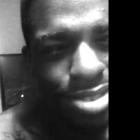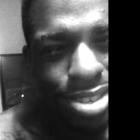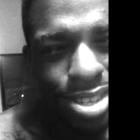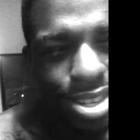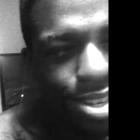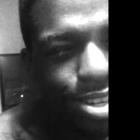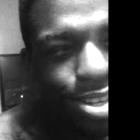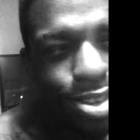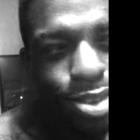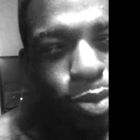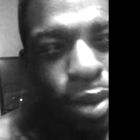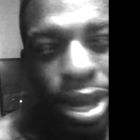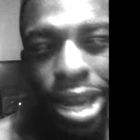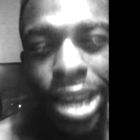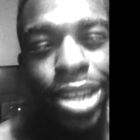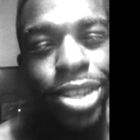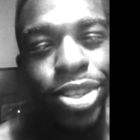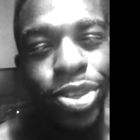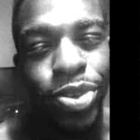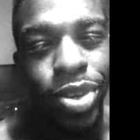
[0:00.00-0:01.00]
She looked
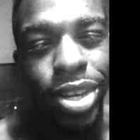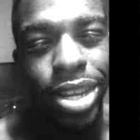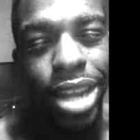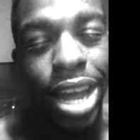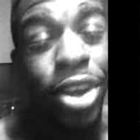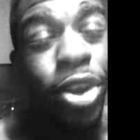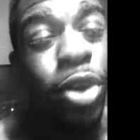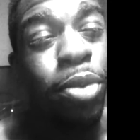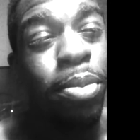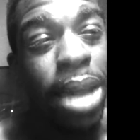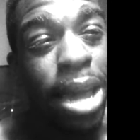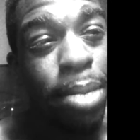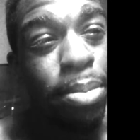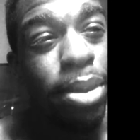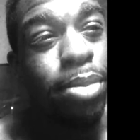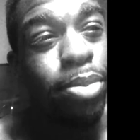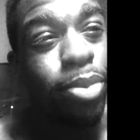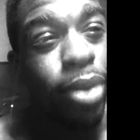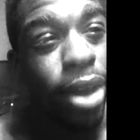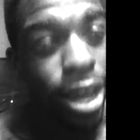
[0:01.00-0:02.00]
way too good. I know black
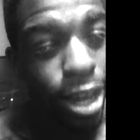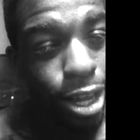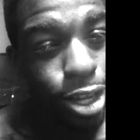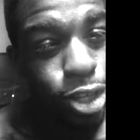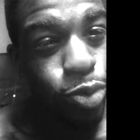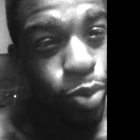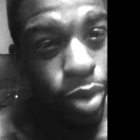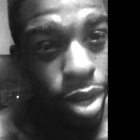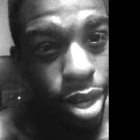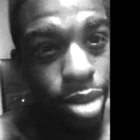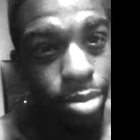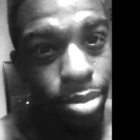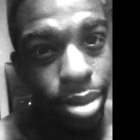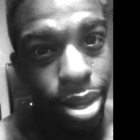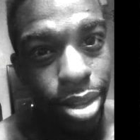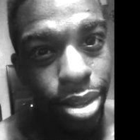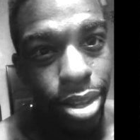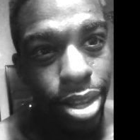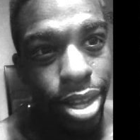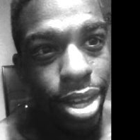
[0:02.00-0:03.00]
people age well, but